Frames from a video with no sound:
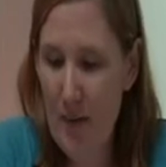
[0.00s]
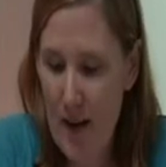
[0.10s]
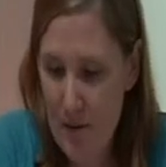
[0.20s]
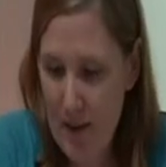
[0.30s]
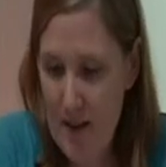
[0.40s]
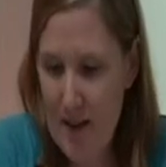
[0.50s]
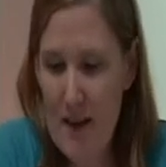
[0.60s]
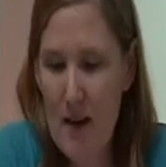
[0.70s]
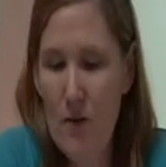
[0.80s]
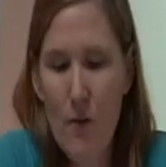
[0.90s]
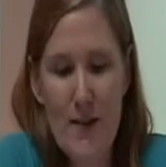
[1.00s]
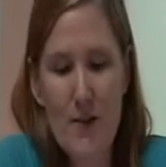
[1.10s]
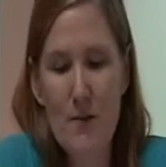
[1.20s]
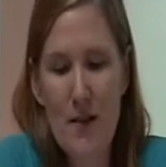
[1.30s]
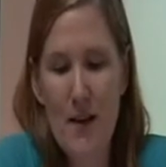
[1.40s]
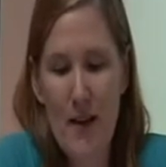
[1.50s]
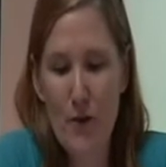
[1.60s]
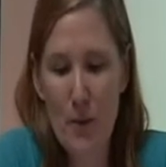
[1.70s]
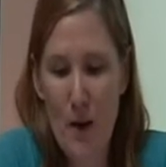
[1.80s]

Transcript: efficacy of Western psychiatric